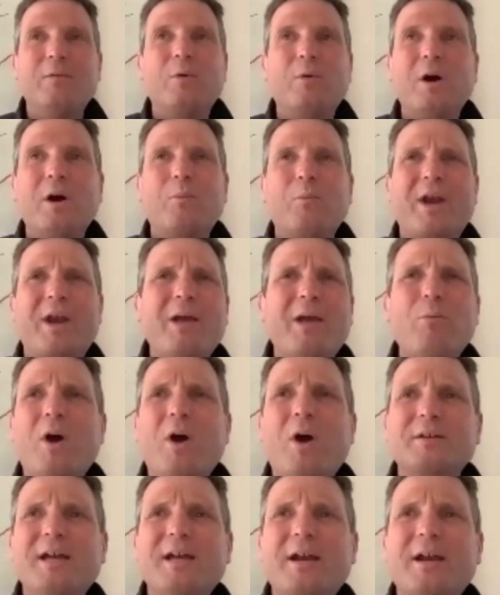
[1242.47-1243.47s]
when I
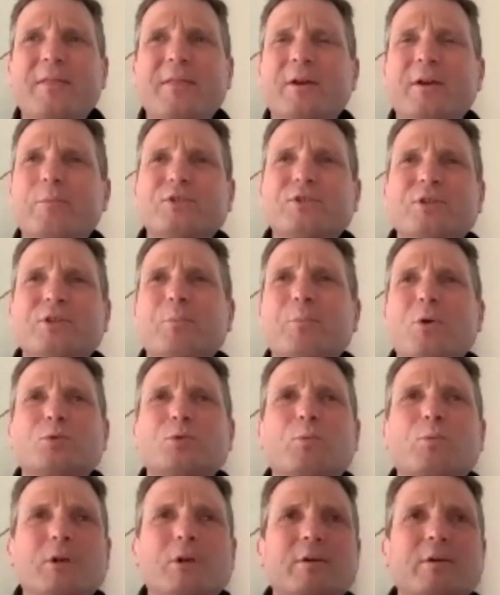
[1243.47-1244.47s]
walked out of there, it was the
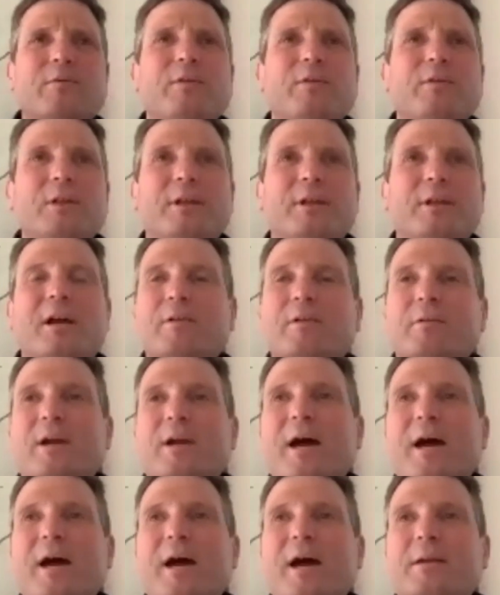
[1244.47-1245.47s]
most weird feeling I've ever
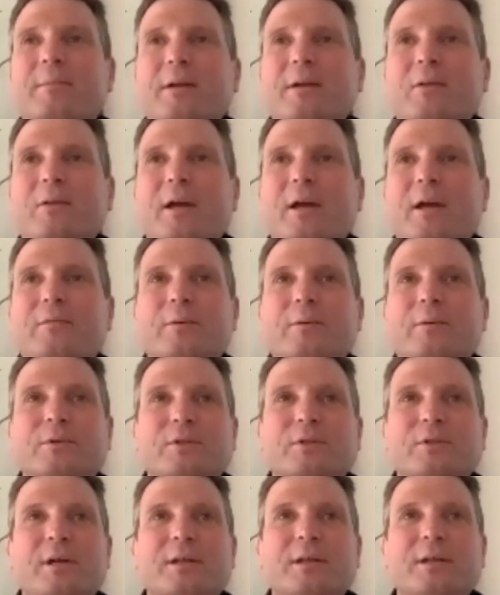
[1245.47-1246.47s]
had in my life. It was
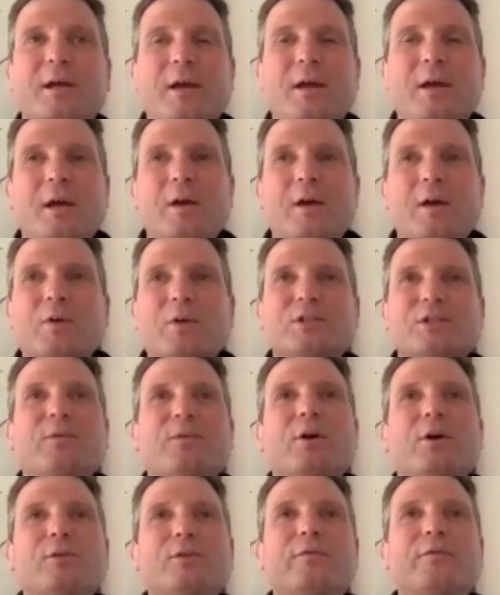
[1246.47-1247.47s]
like, first of all,
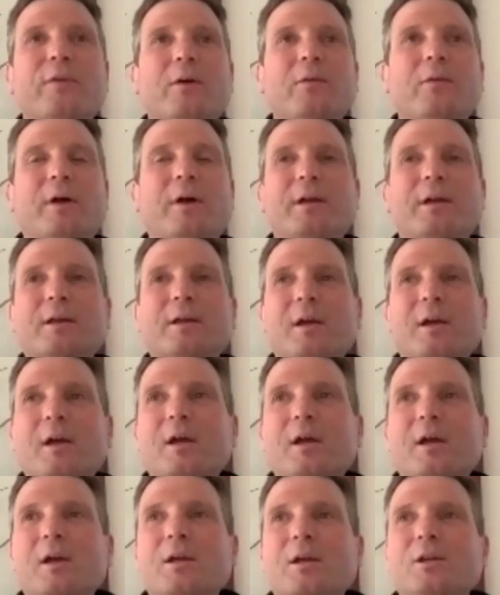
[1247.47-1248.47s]
you felt like
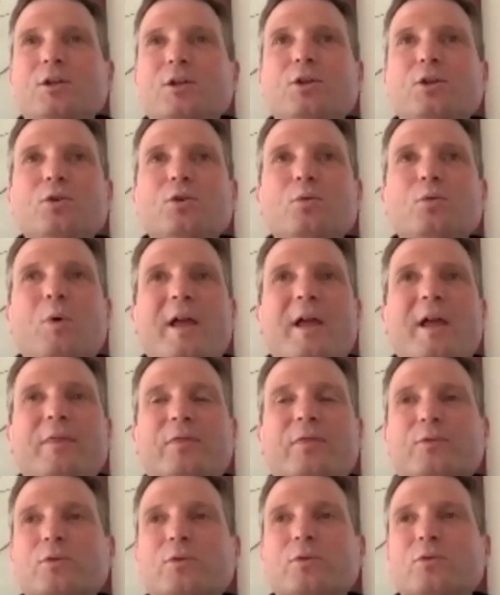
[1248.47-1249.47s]
you went
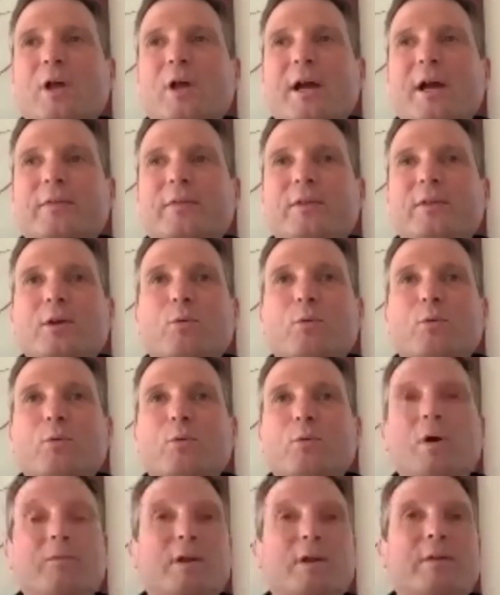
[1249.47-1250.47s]
through like the
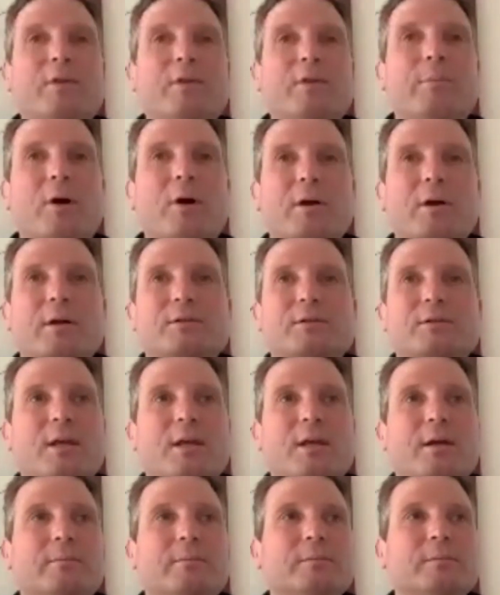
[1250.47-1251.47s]
equivalent of the bar
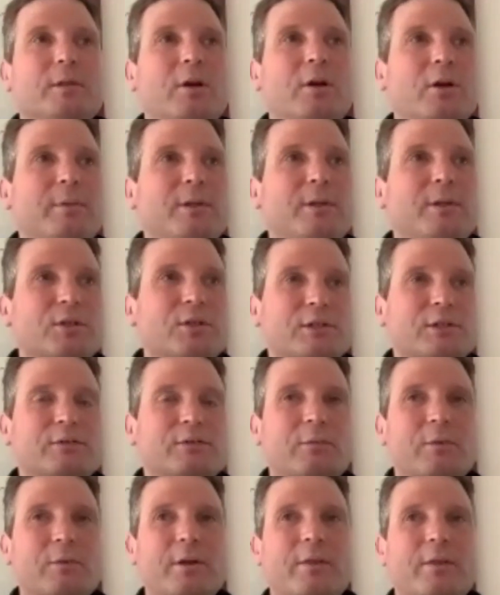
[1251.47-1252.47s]
exam, you know what I mean? Just for
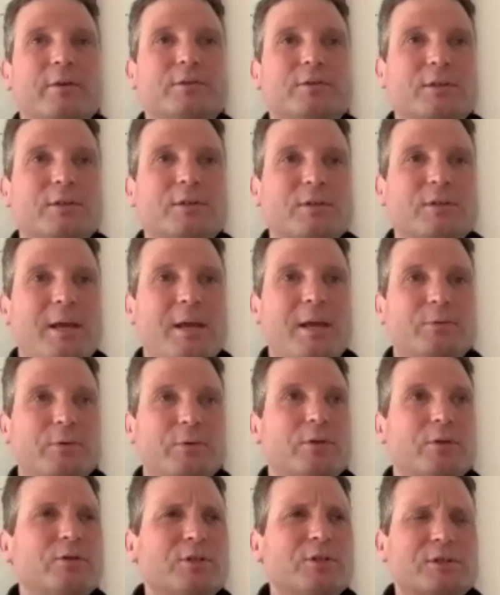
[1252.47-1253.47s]
one of those exams where
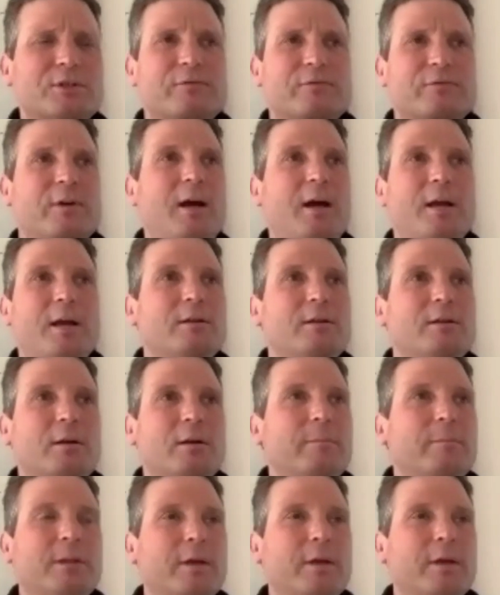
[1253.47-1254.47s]
you're just fried, you know what I
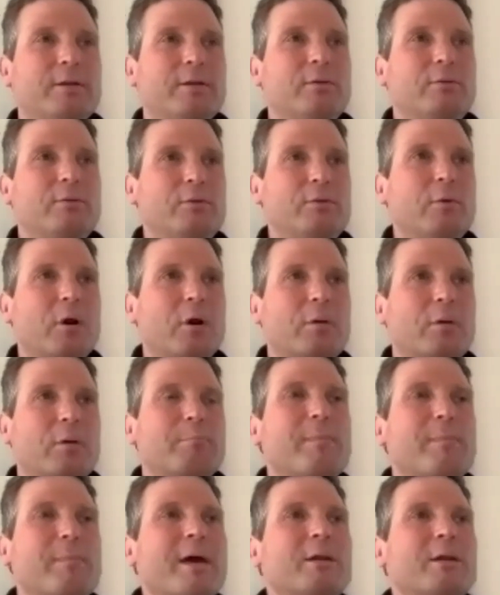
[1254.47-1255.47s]
mean? Like you are
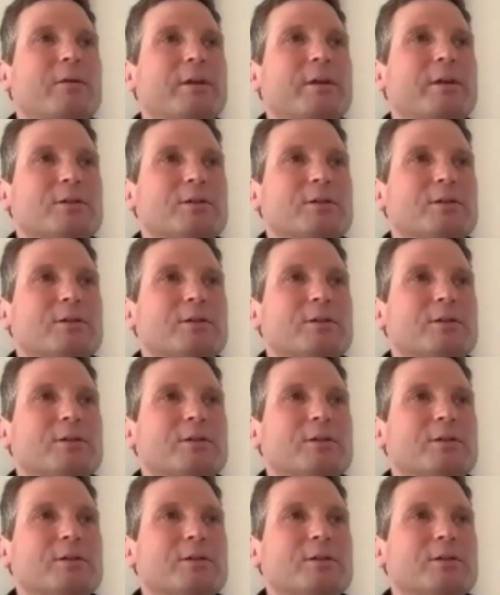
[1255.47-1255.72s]
mentally